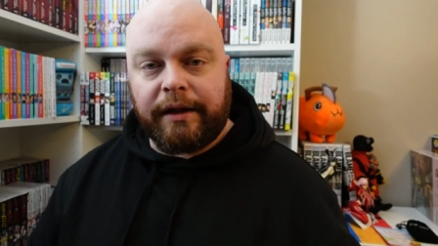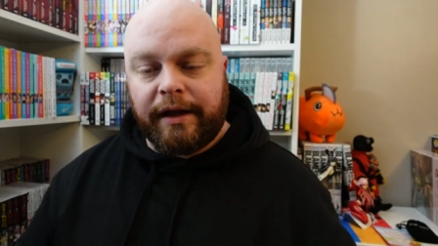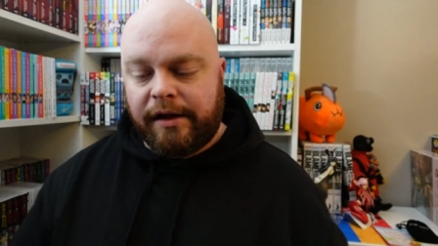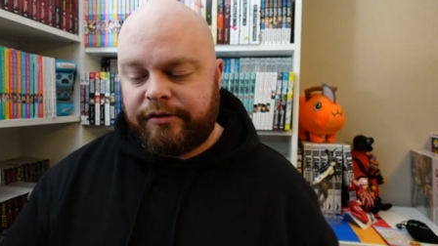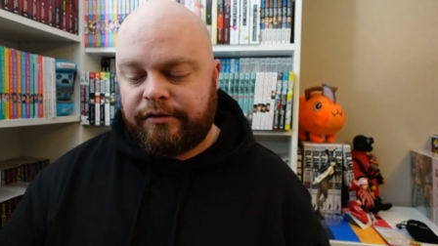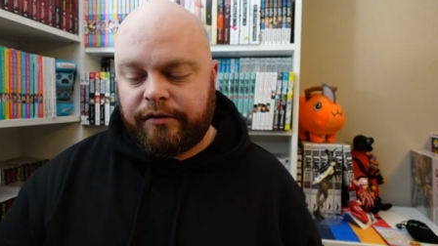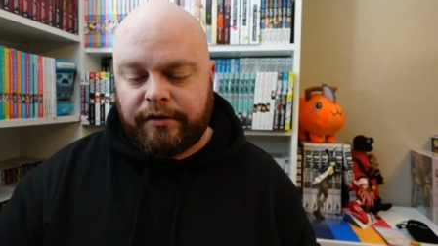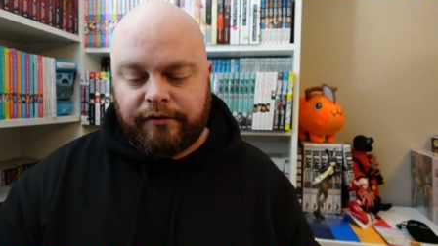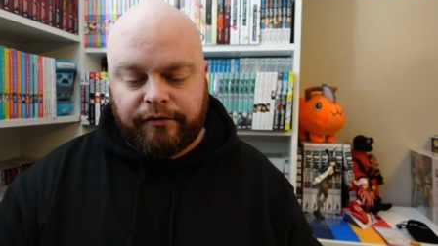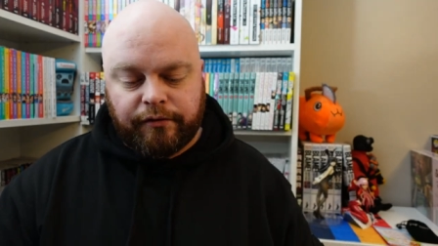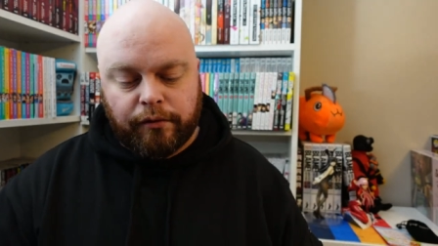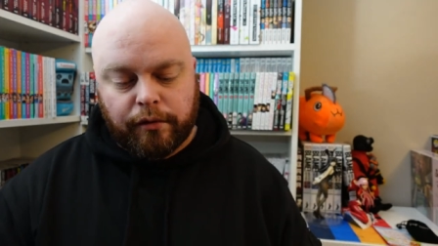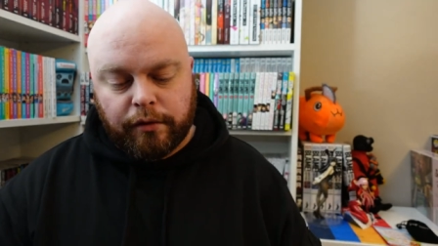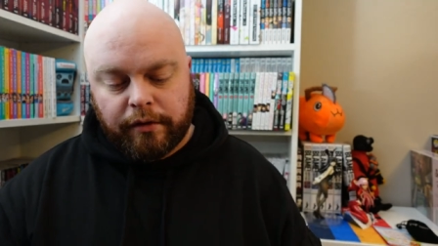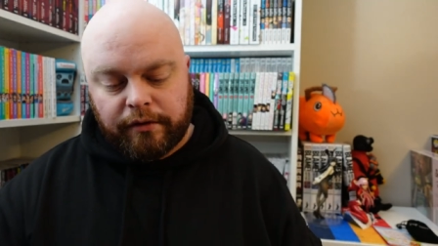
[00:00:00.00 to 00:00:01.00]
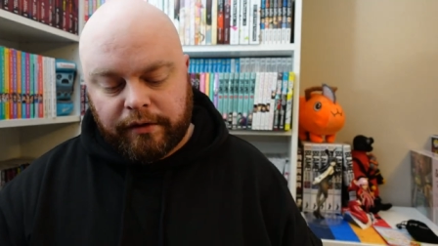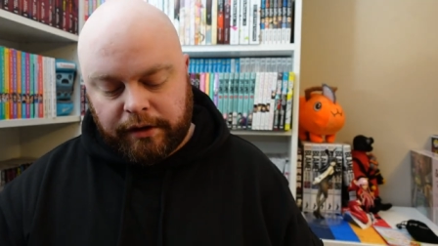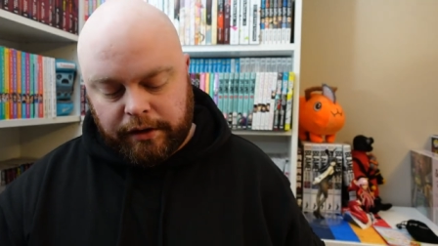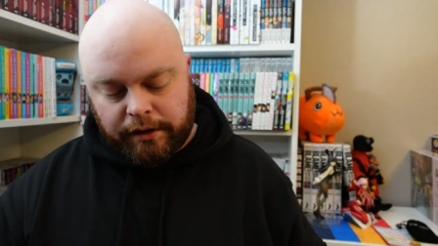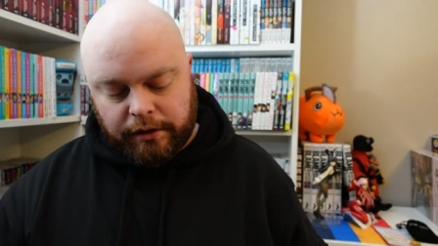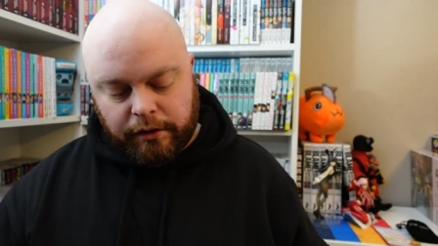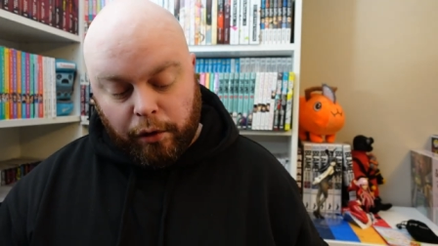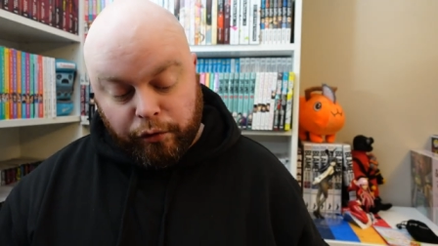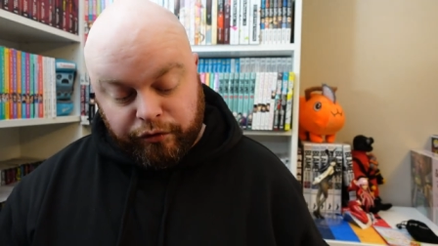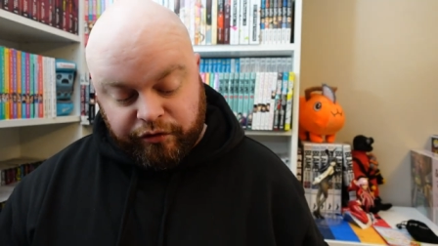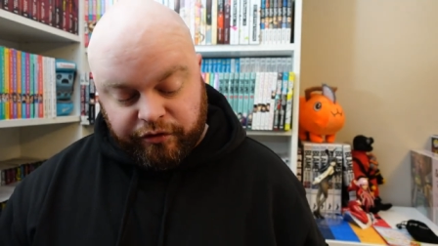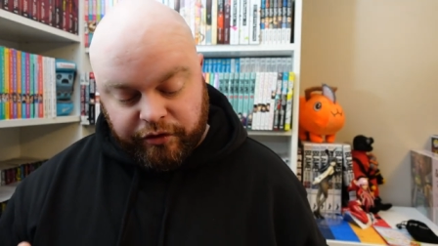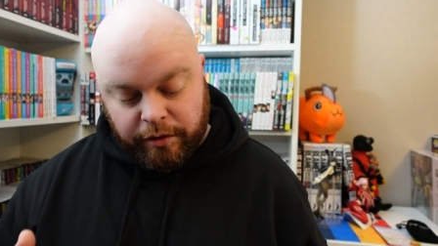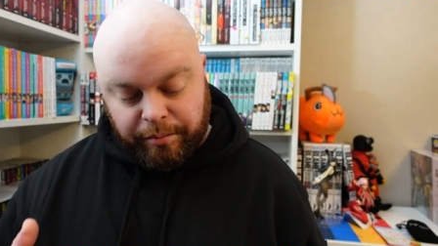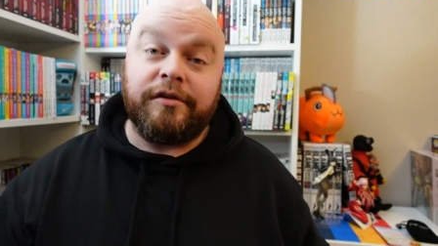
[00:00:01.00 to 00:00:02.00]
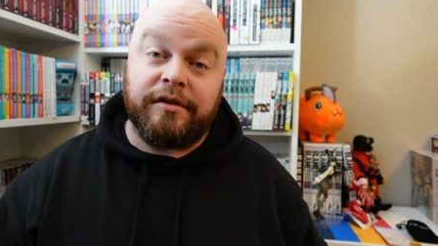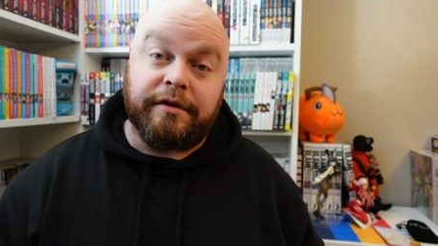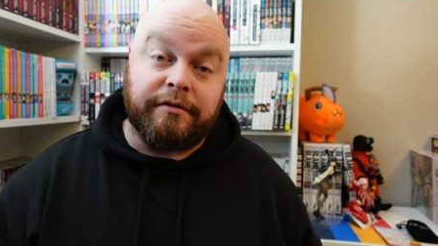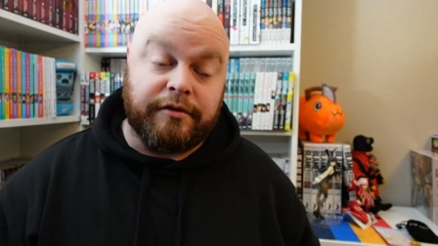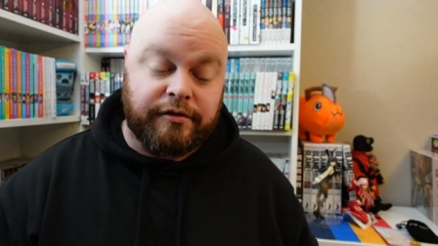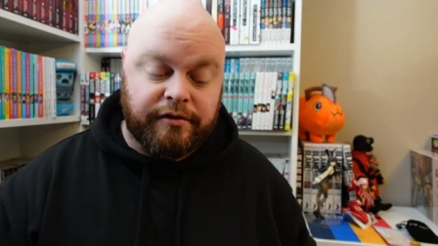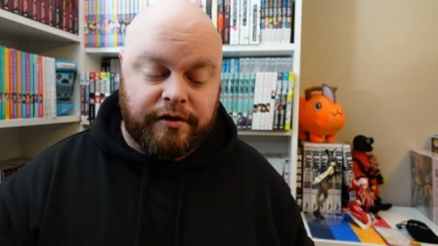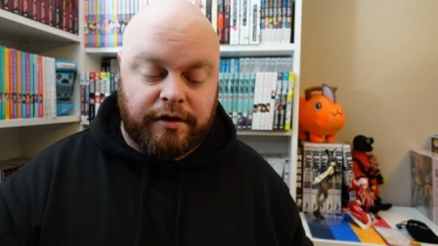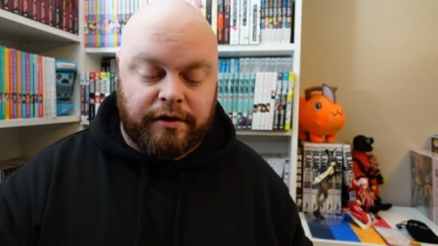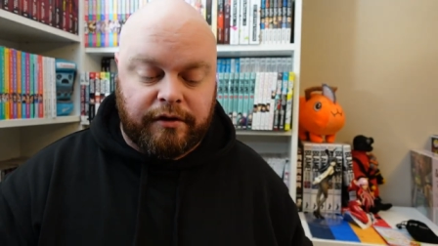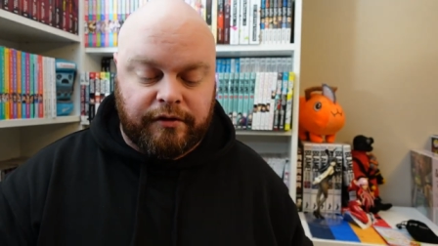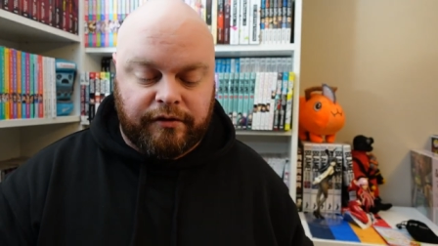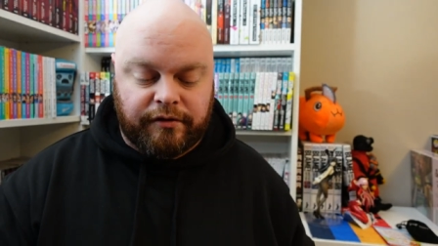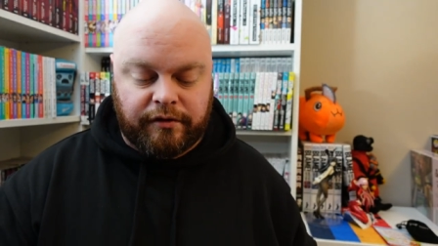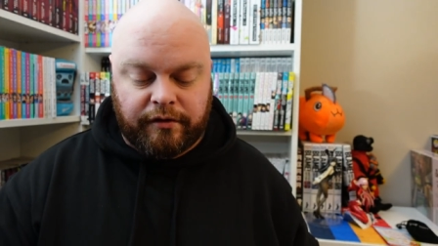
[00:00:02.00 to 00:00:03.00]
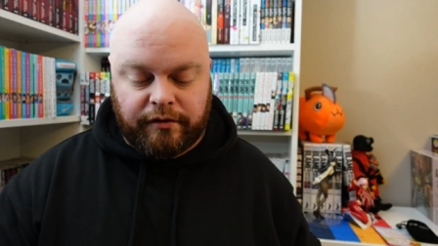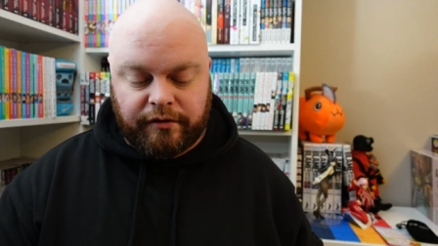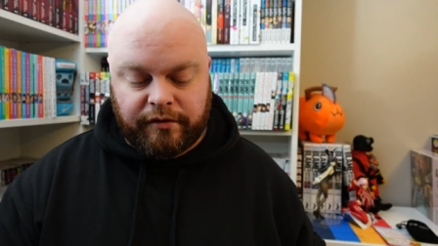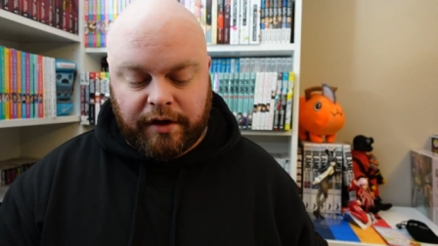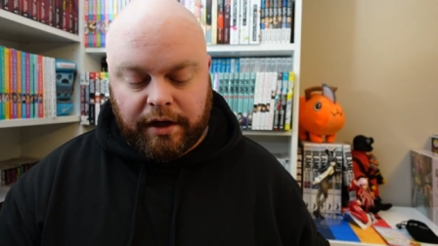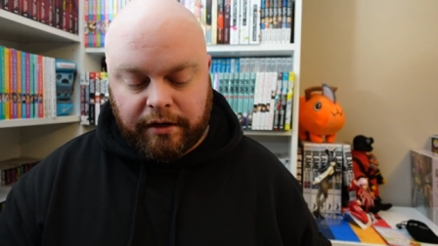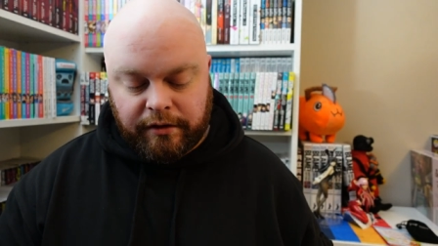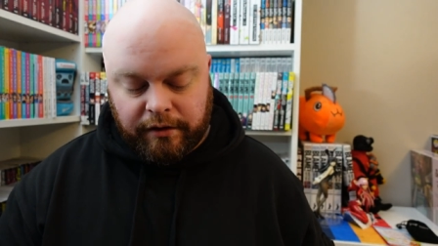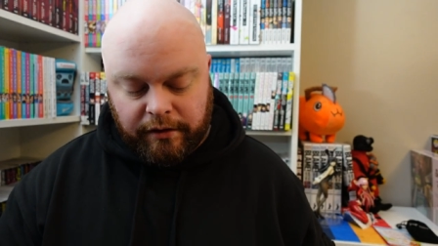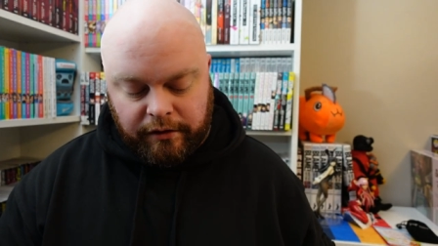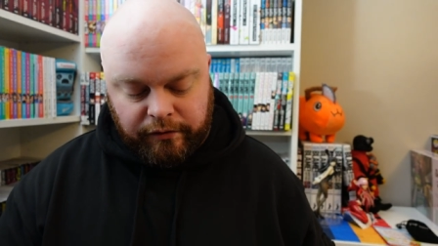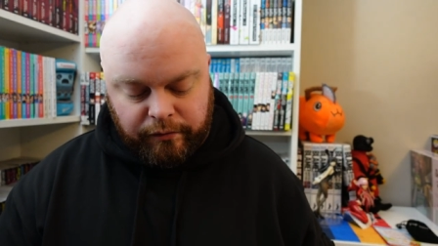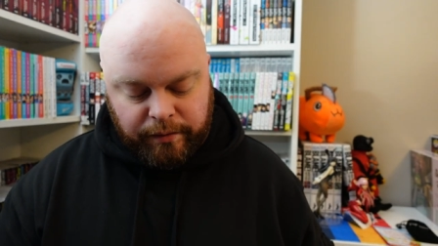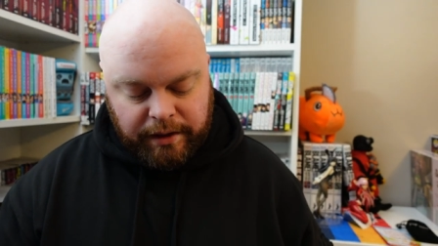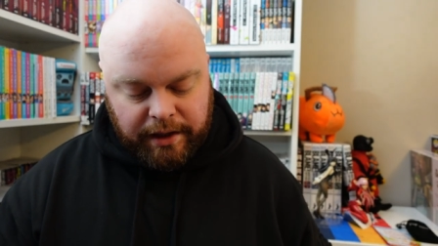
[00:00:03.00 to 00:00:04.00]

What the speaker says: lastly, for the Ghost Ship Seven Seas side of things, we